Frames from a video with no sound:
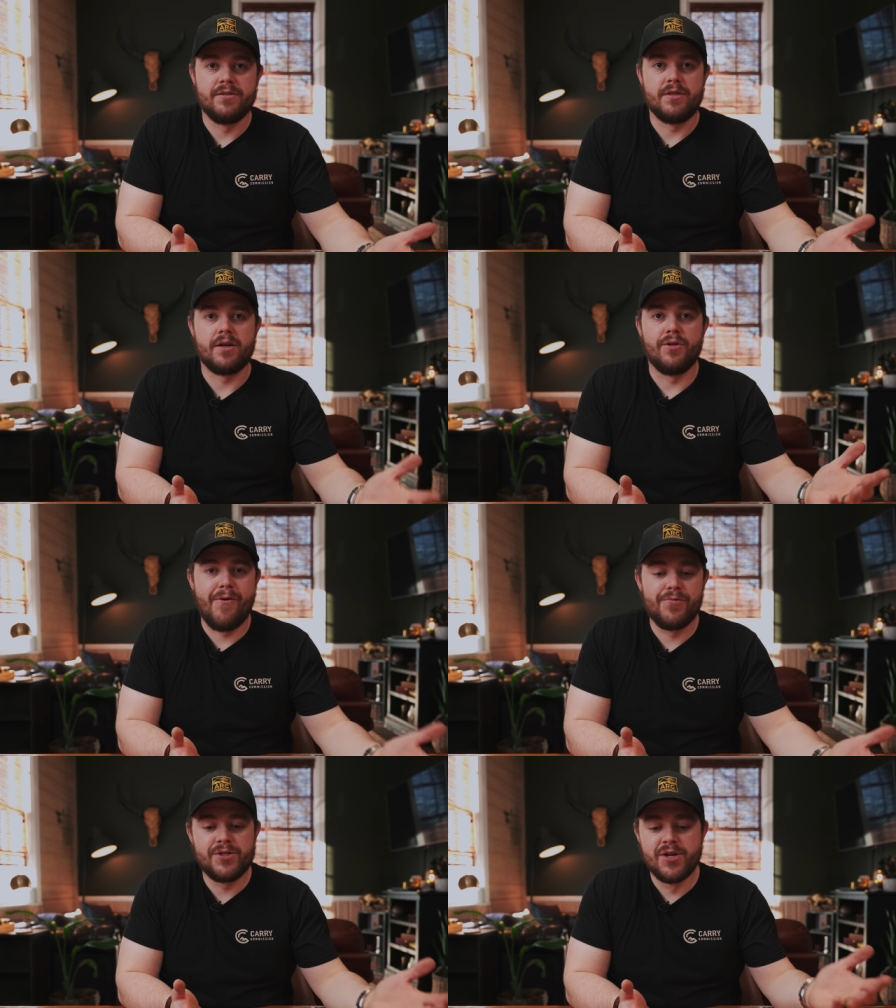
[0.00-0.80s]
The
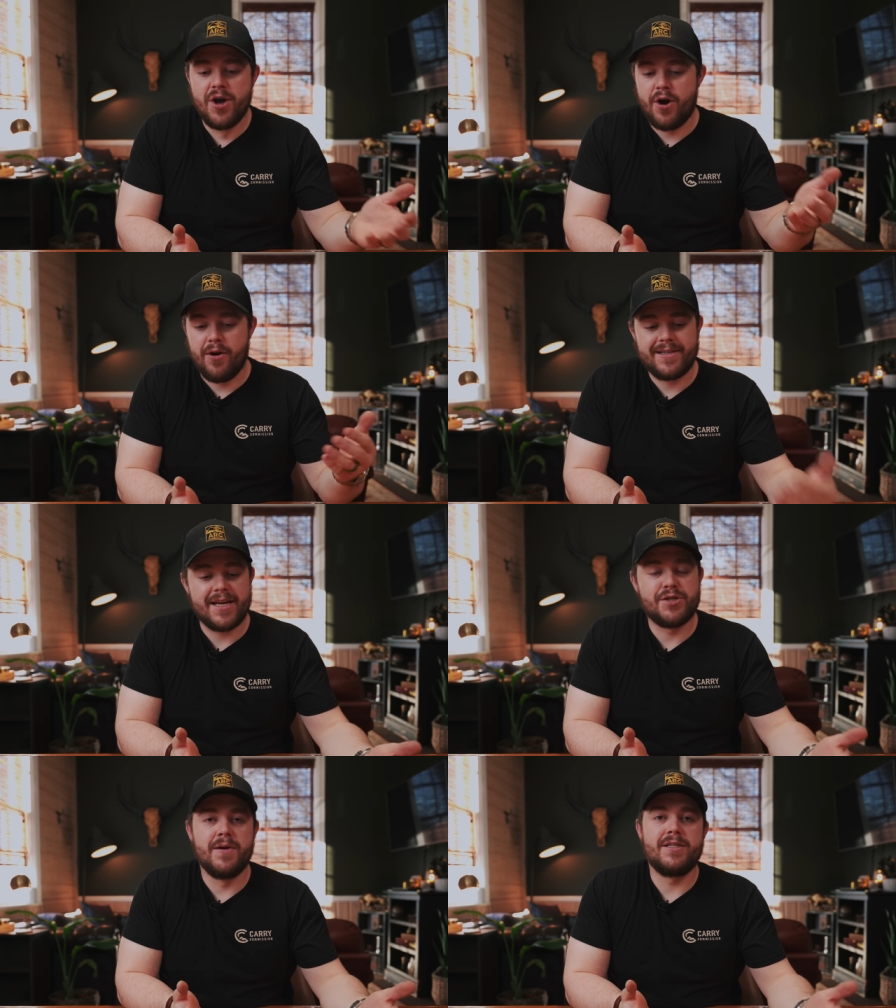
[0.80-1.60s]
clones are a
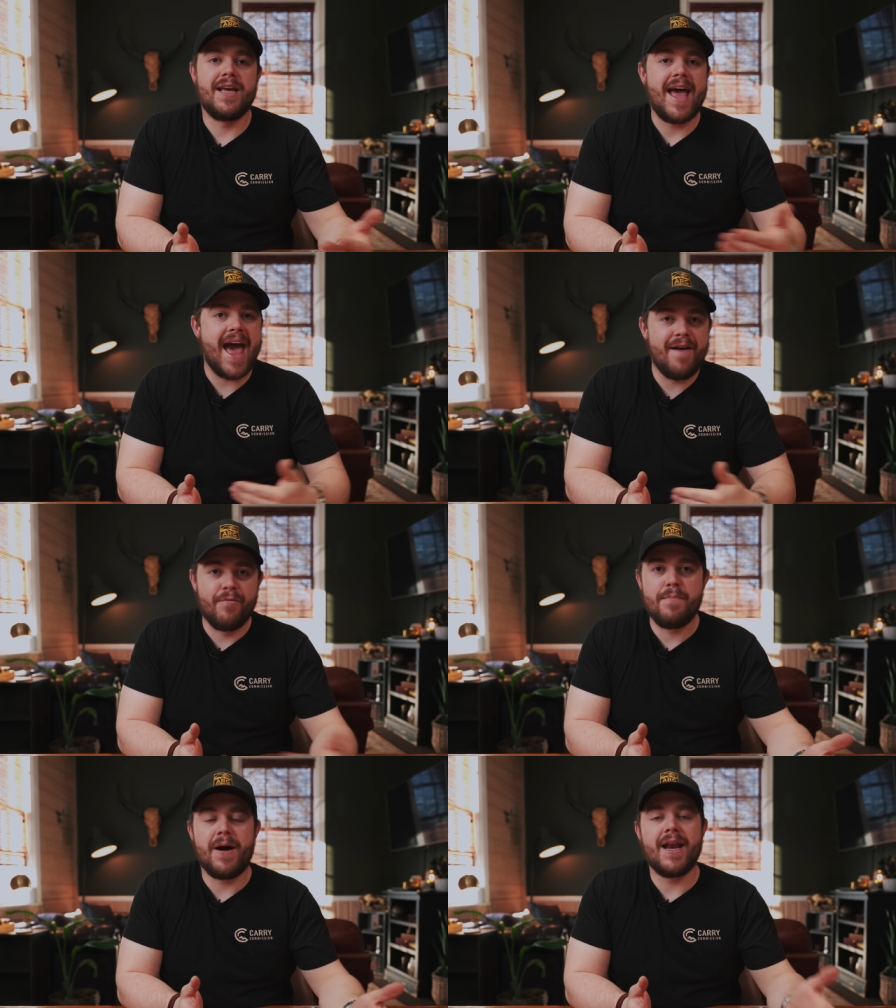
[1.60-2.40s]
detriment to
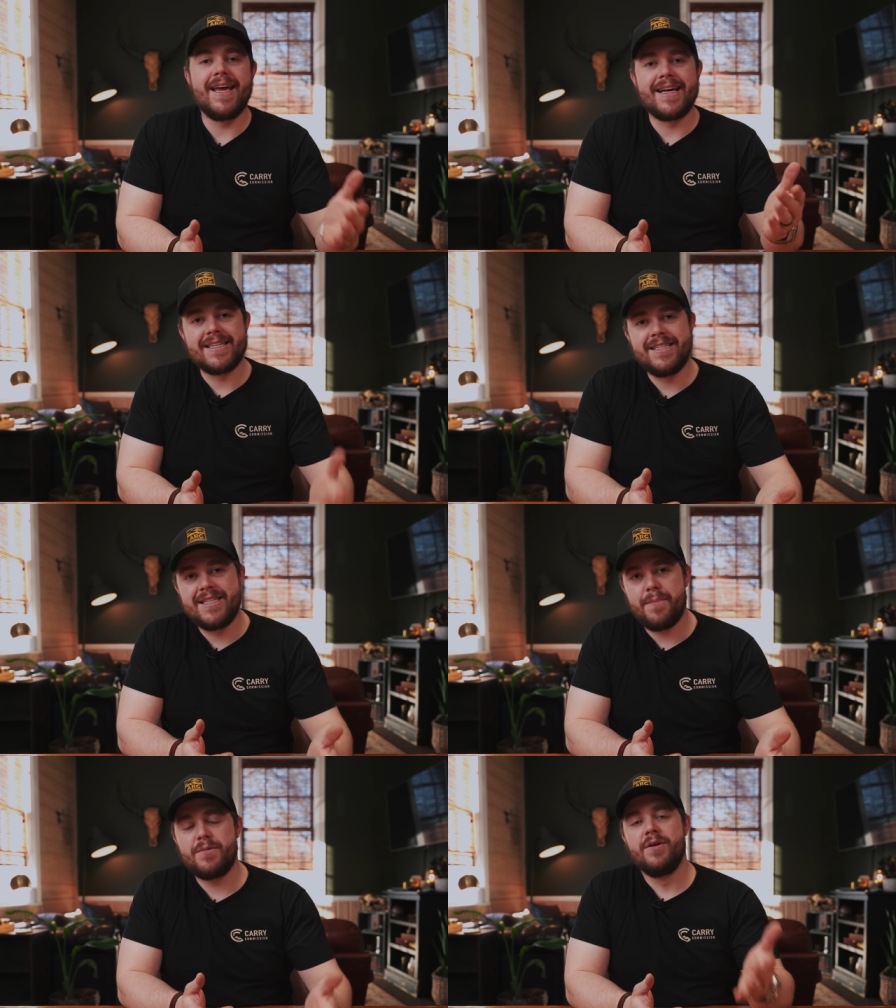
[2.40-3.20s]
everybody
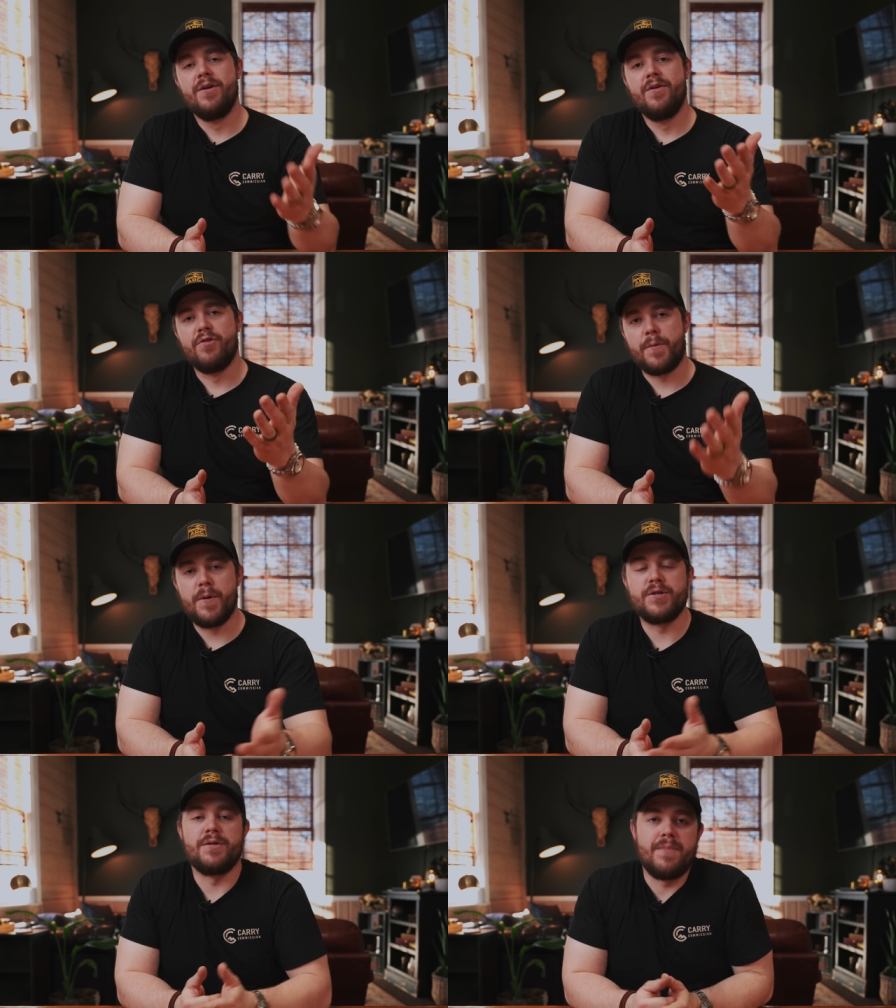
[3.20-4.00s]
except for the
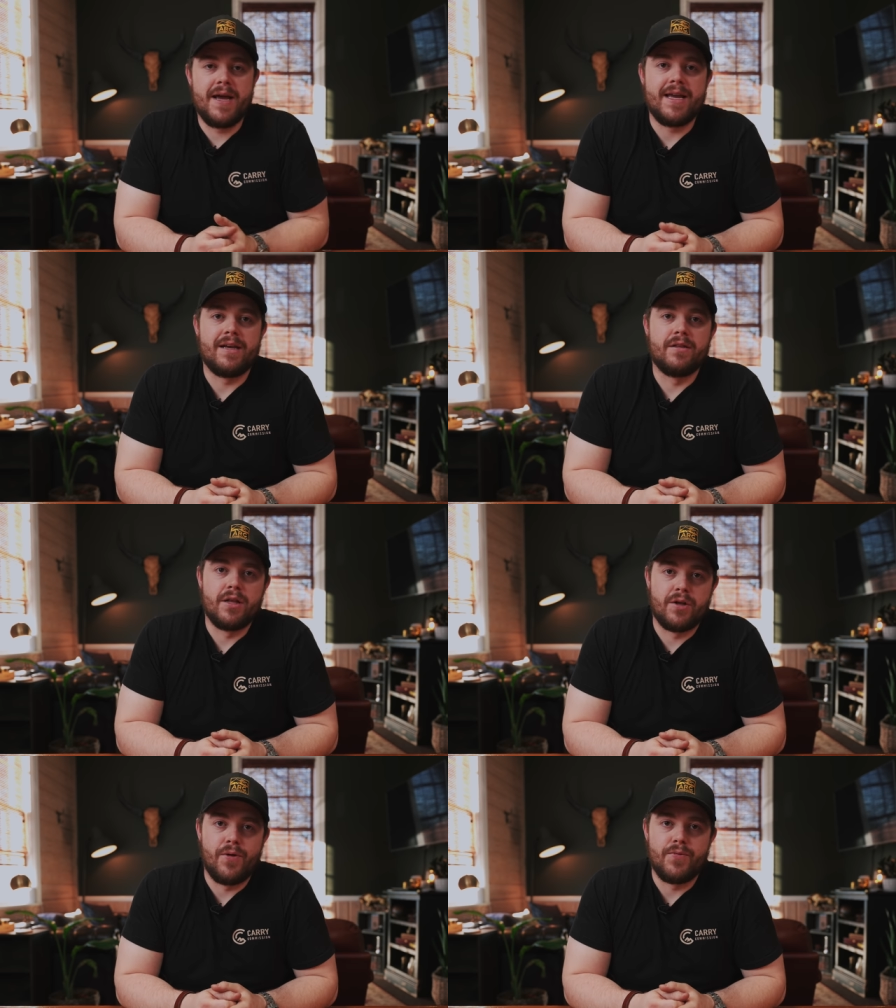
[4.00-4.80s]
person making
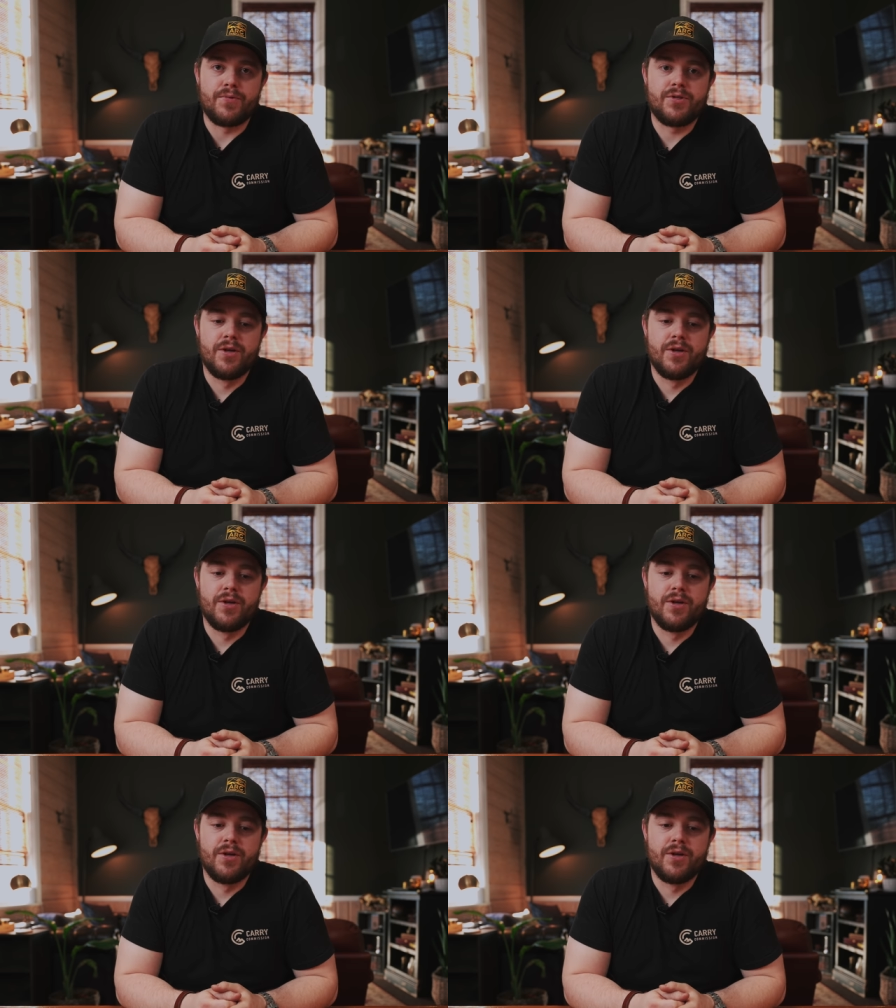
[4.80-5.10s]
the clones,